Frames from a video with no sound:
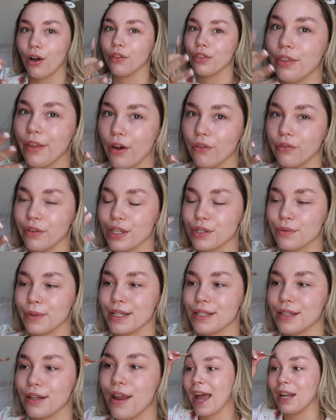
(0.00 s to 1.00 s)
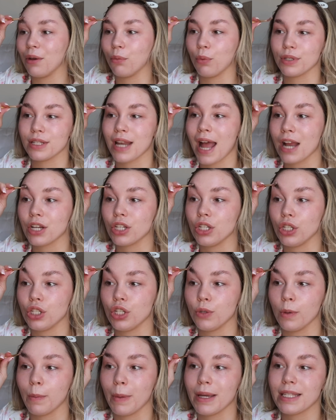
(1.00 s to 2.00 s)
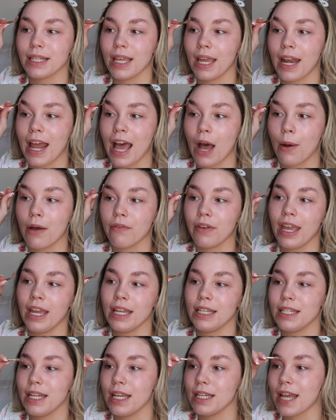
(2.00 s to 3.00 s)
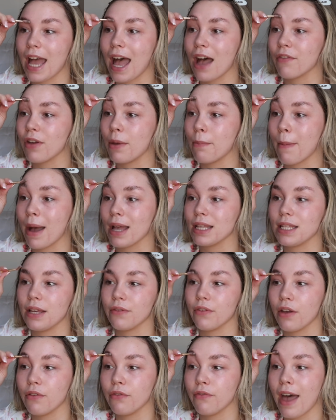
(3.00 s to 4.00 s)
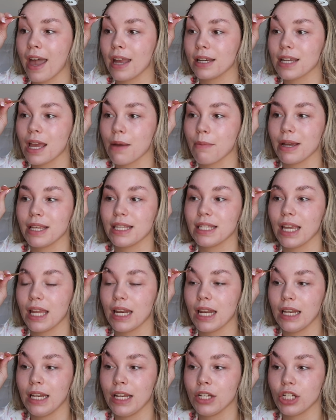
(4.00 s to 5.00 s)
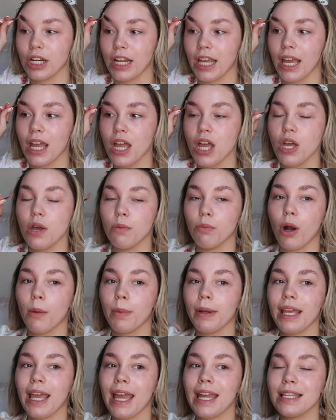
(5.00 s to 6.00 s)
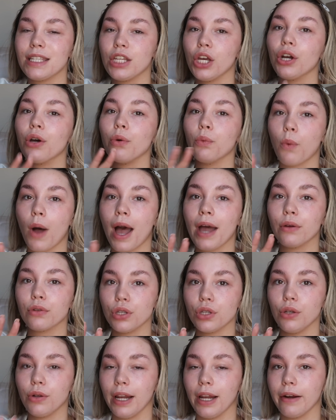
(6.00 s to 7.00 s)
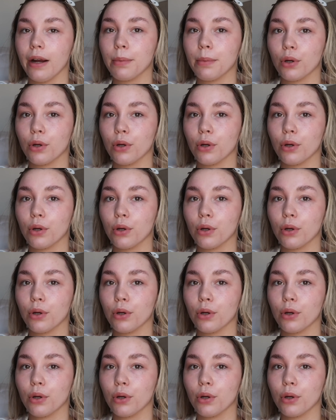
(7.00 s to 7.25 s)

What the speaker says: the obvious reason, and it wasn't actually to do with my skin. However, it did have a massive effect, and my skin, it literally probably, it took a while to clear up